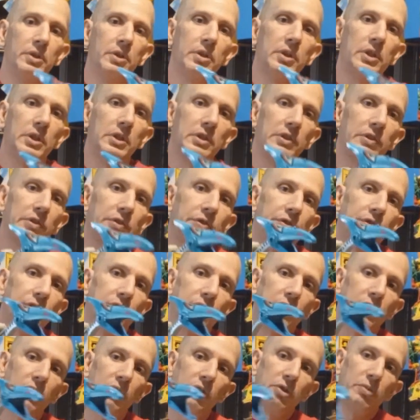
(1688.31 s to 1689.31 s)
And you can see
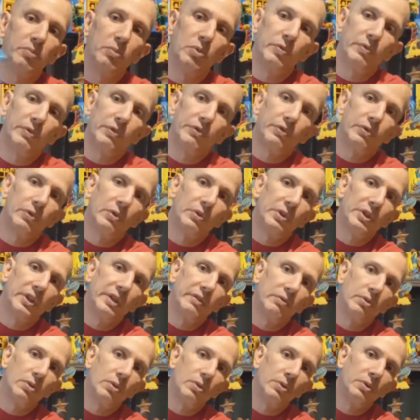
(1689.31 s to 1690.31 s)
here, you move this little
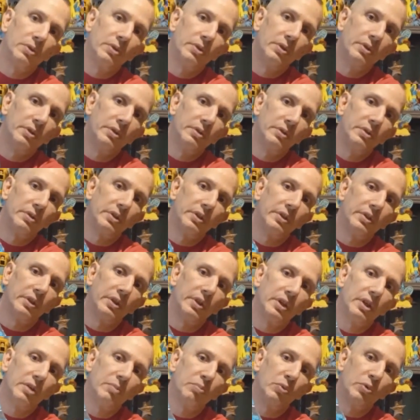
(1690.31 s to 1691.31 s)
lever, and the
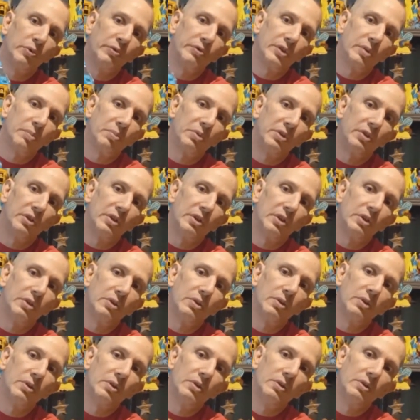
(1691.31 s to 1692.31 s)
head moves up and
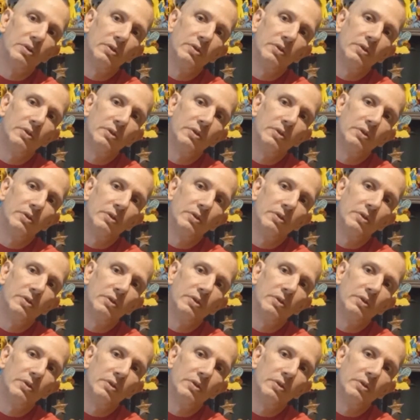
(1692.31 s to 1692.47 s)
down,